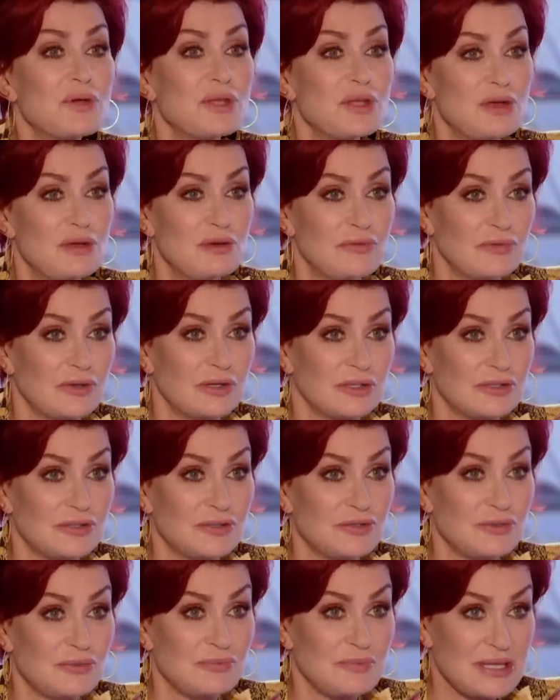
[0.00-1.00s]
what you've got to
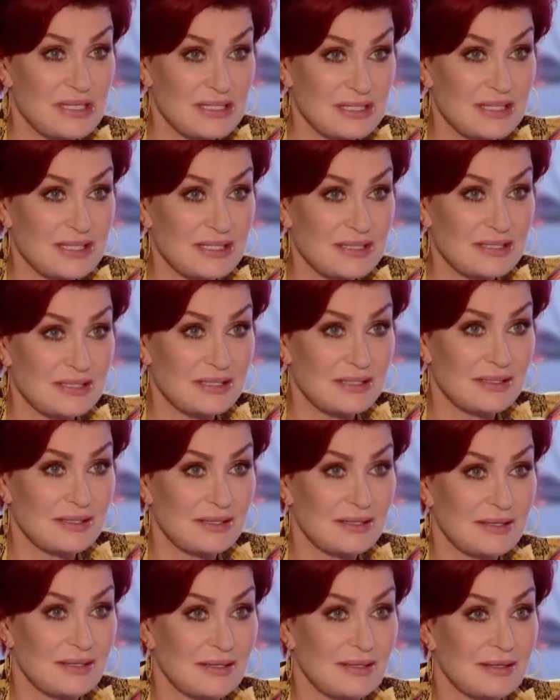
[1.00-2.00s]
do, Mrs.
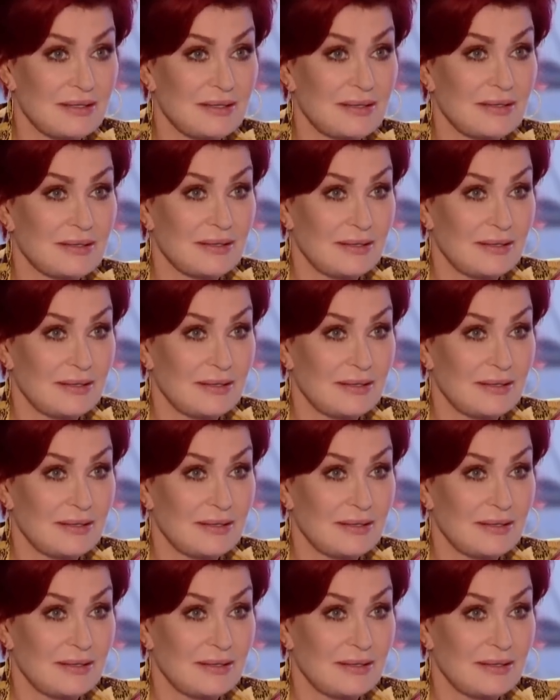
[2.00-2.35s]
Yeah.